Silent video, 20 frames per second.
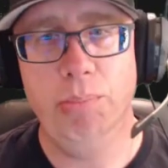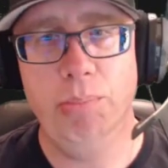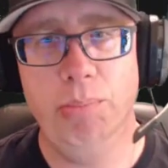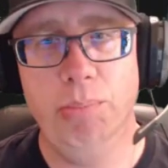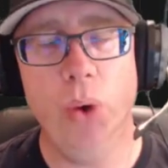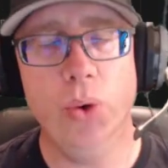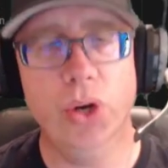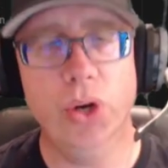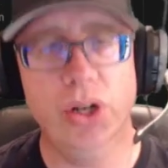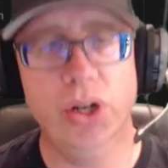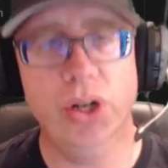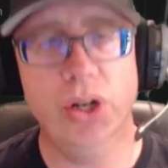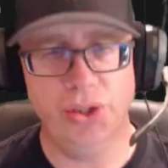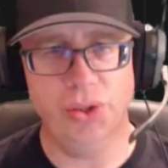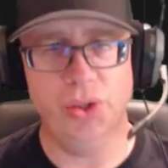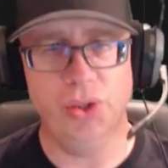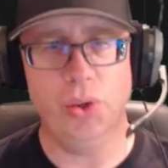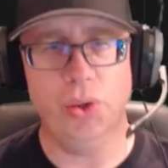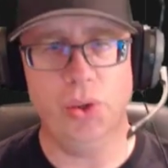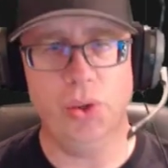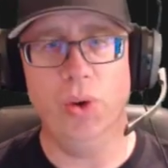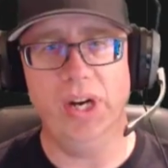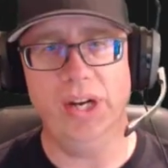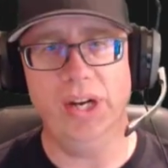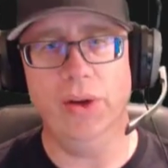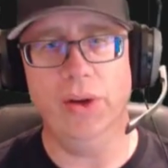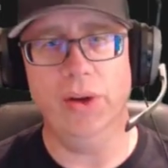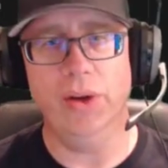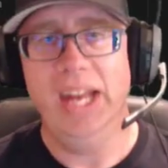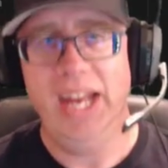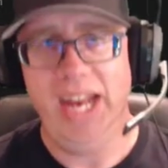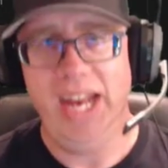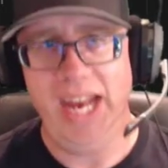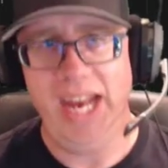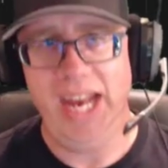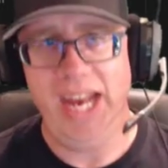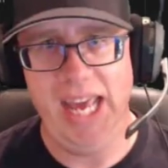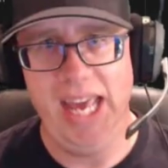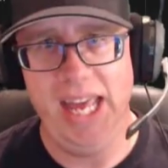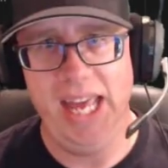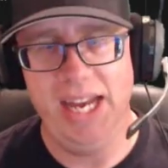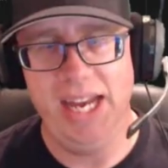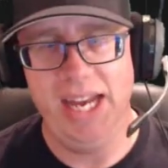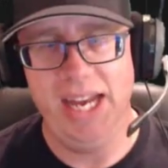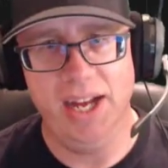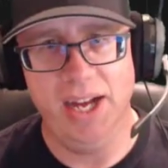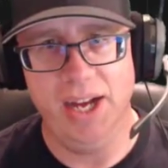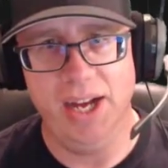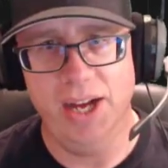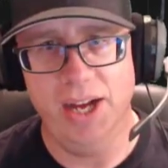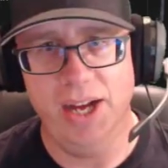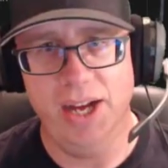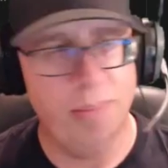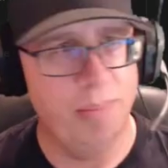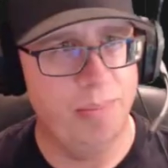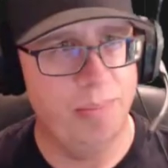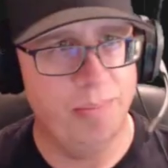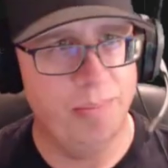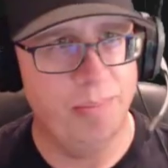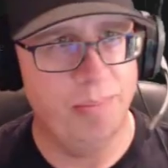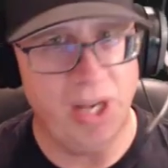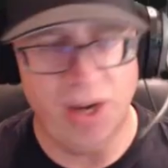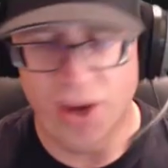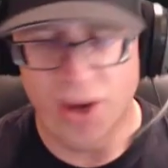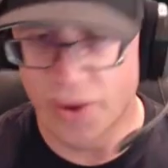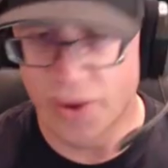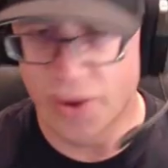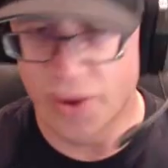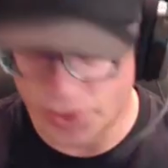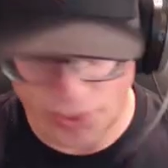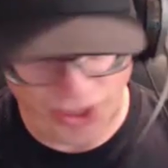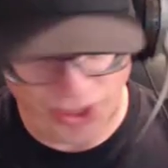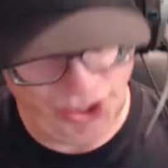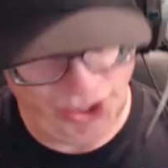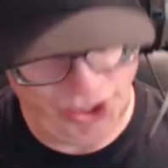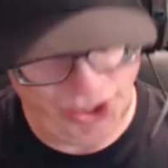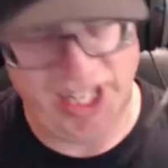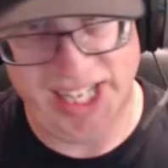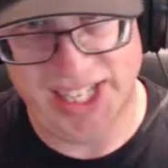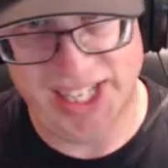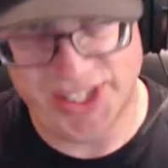poker tutorial. And you know, the question